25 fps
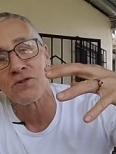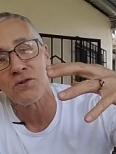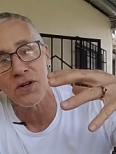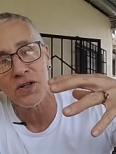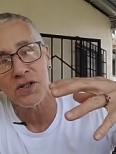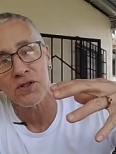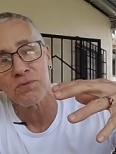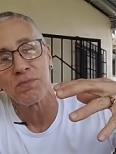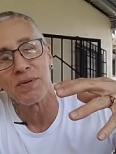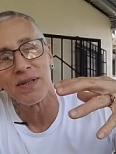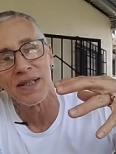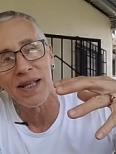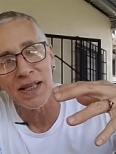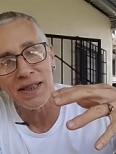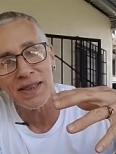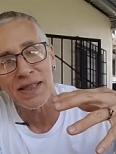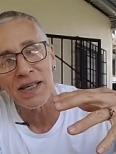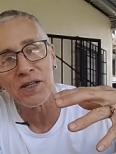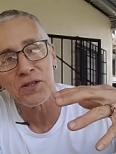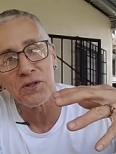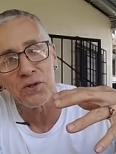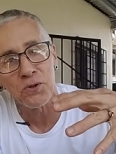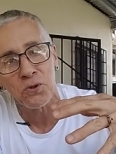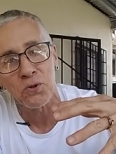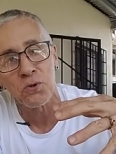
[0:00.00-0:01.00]
Trust me, they
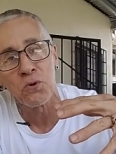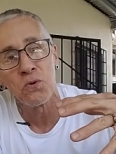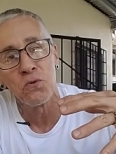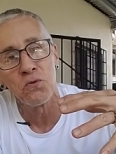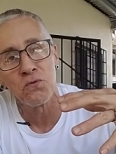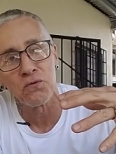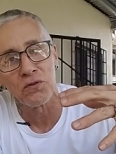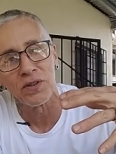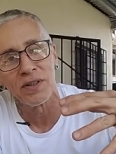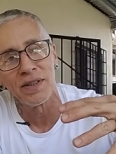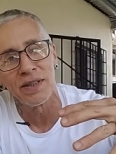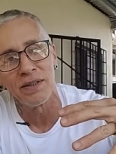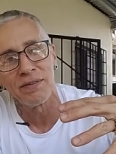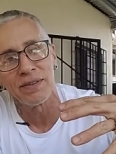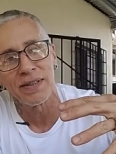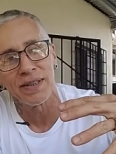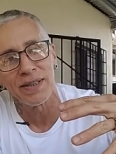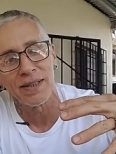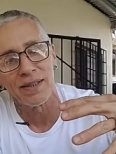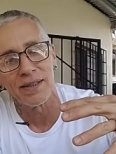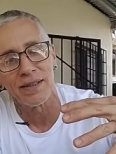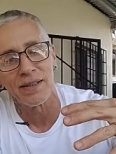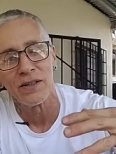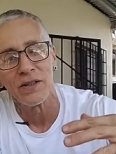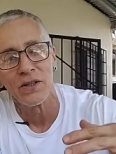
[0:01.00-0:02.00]
think you're cool for living
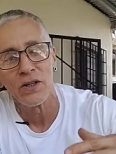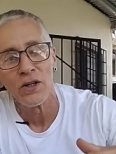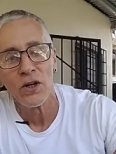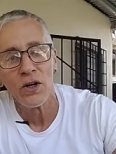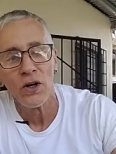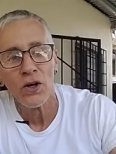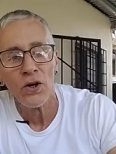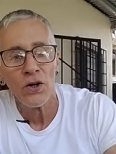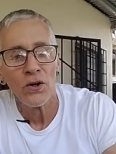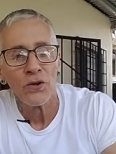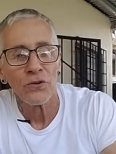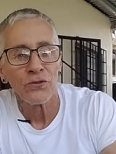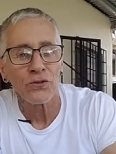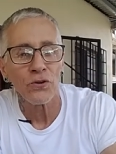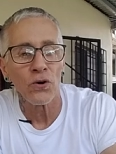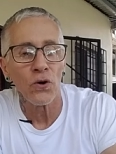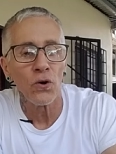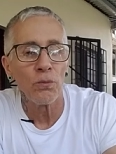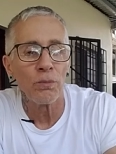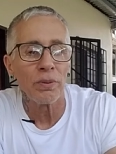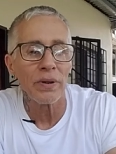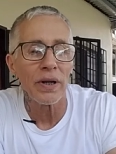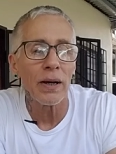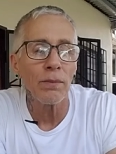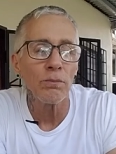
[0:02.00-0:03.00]
here.
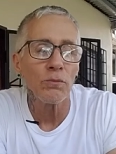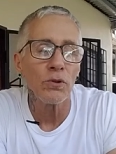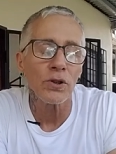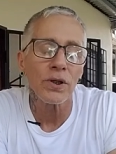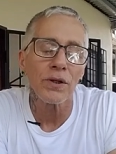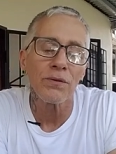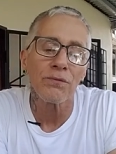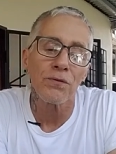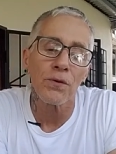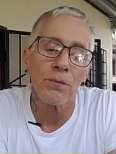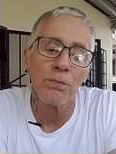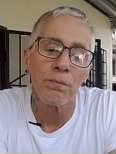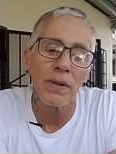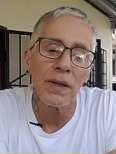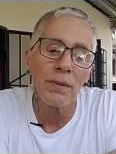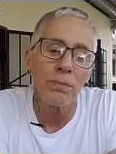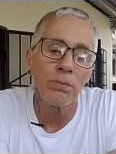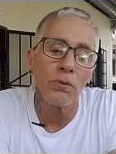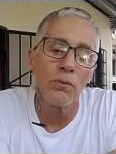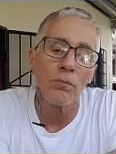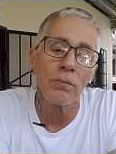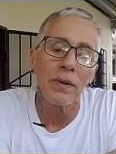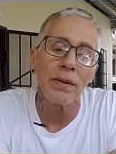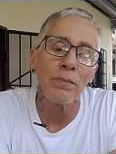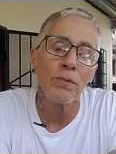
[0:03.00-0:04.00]
So, but I'm looking for
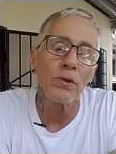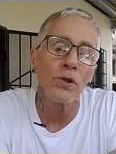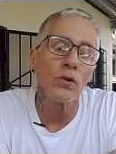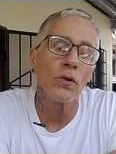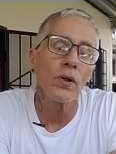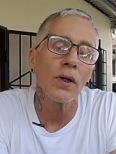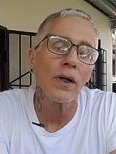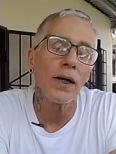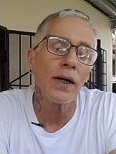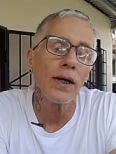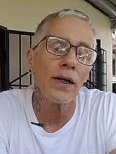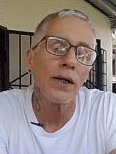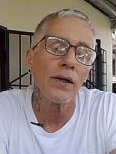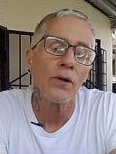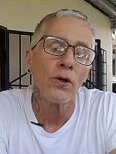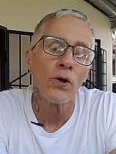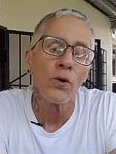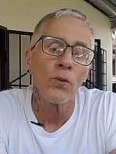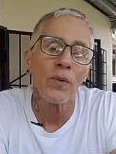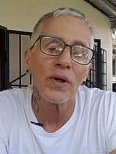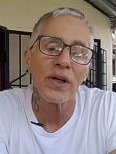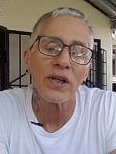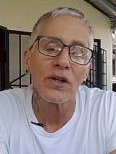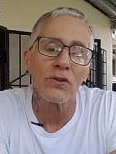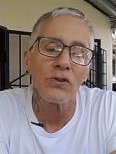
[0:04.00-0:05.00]
people. Maybe uh,
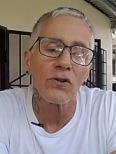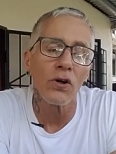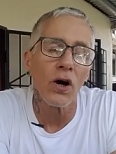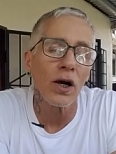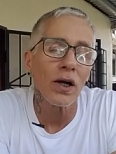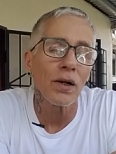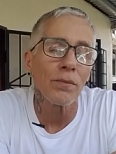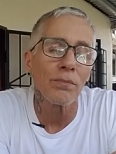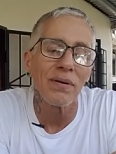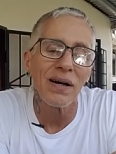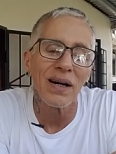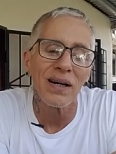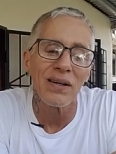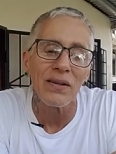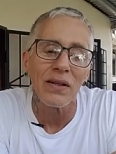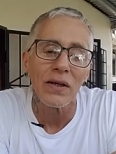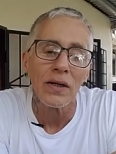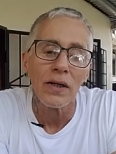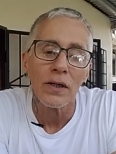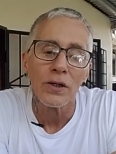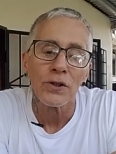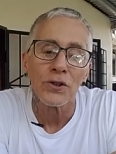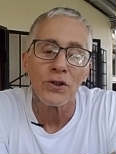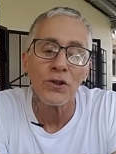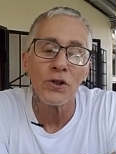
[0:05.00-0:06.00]
we could talk about,
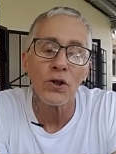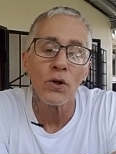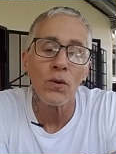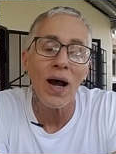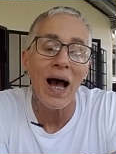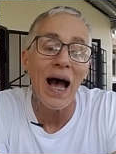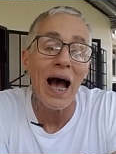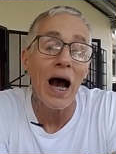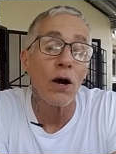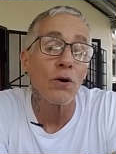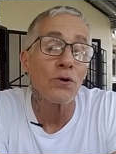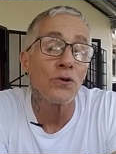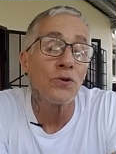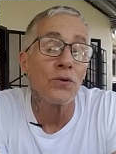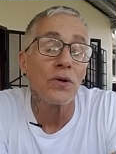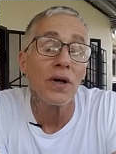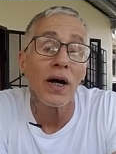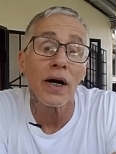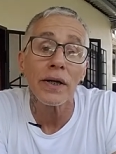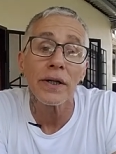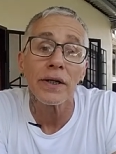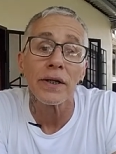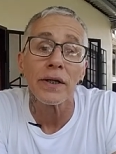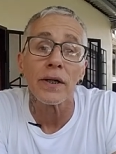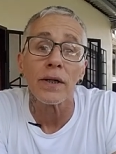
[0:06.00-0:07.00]
you know, how you
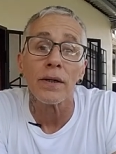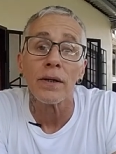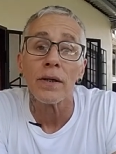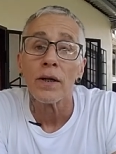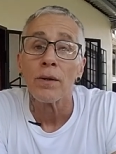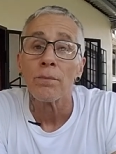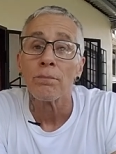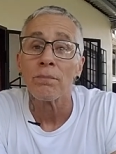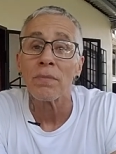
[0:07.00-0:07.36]
got here.